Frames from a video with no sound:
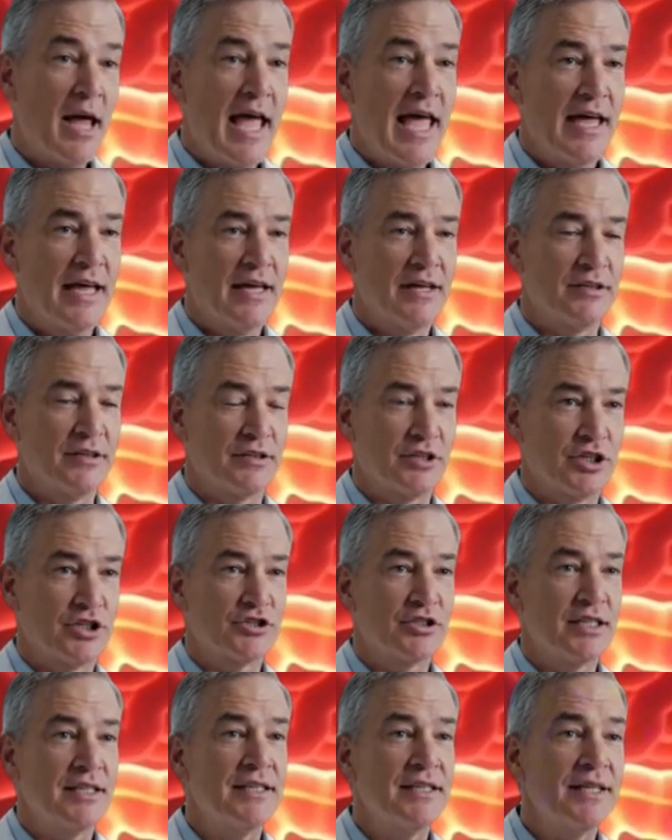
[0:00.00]
happens
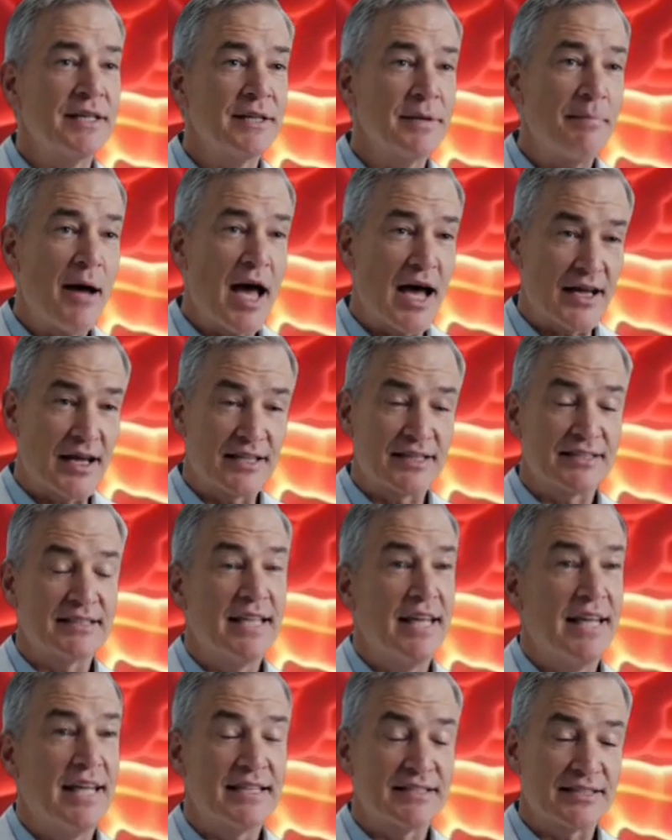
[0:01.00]
naturally,
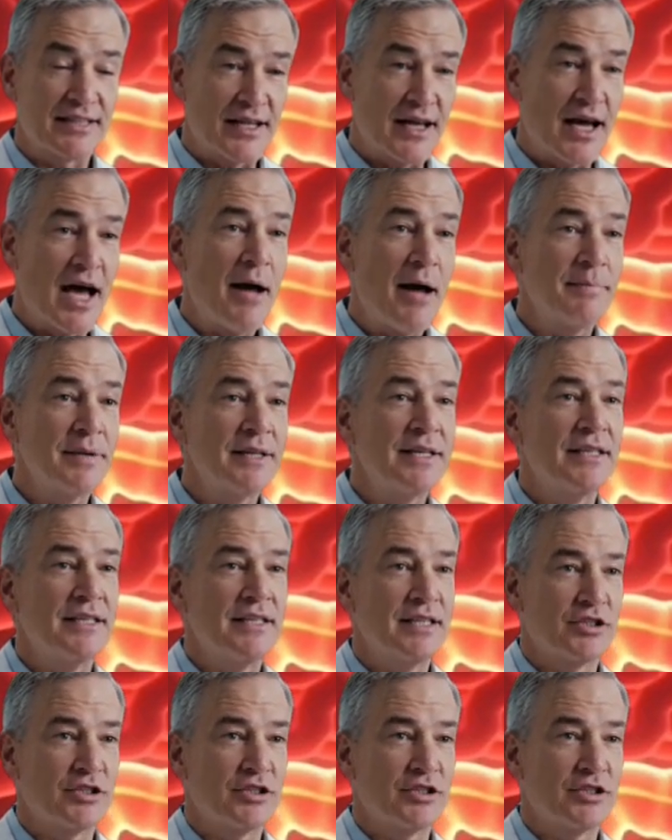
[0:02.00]
smooth, quiet,